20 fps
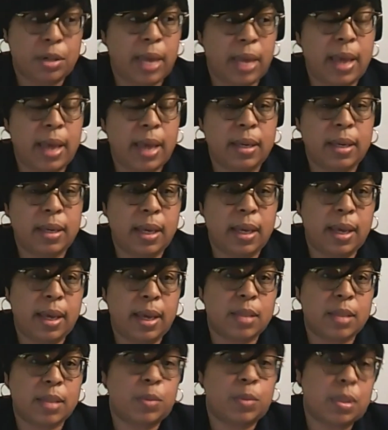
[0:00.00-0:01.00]
And
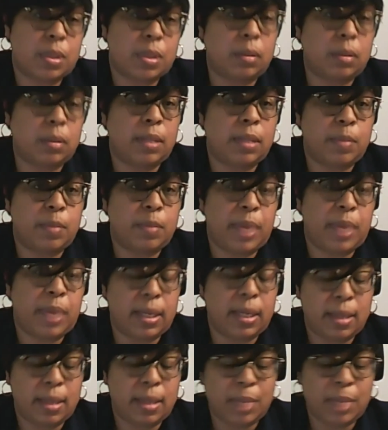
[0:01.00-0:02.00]
as a result of the
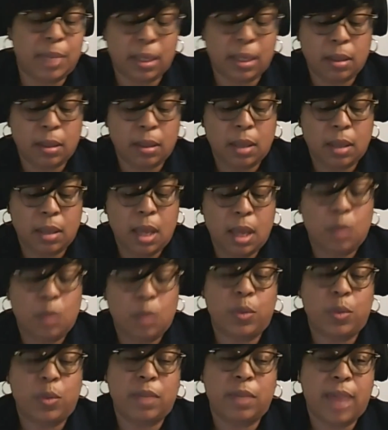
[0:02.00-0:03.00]
pandemic,
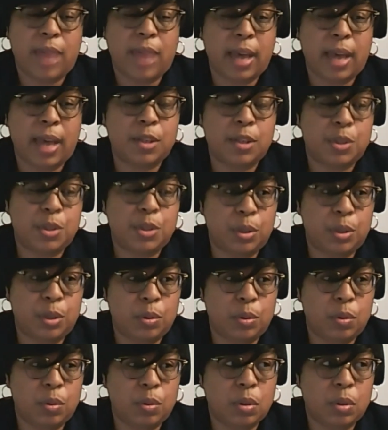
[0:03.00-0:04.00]
we've had
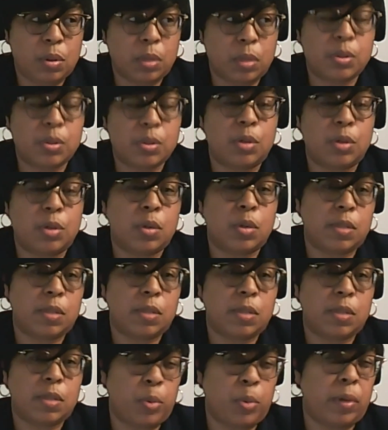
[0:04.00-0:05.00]
to close the doors of
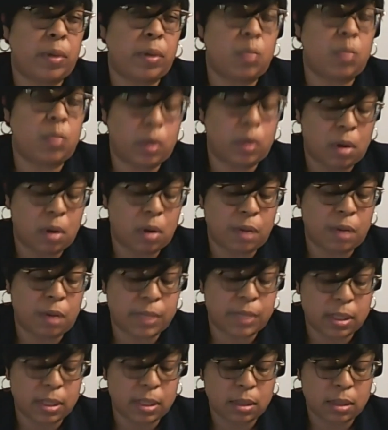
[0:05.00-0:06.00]
our brick and mortar
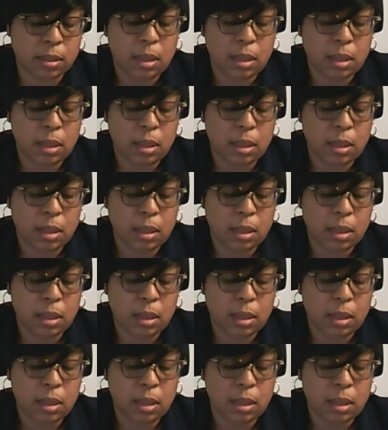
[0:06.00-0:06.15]
offices.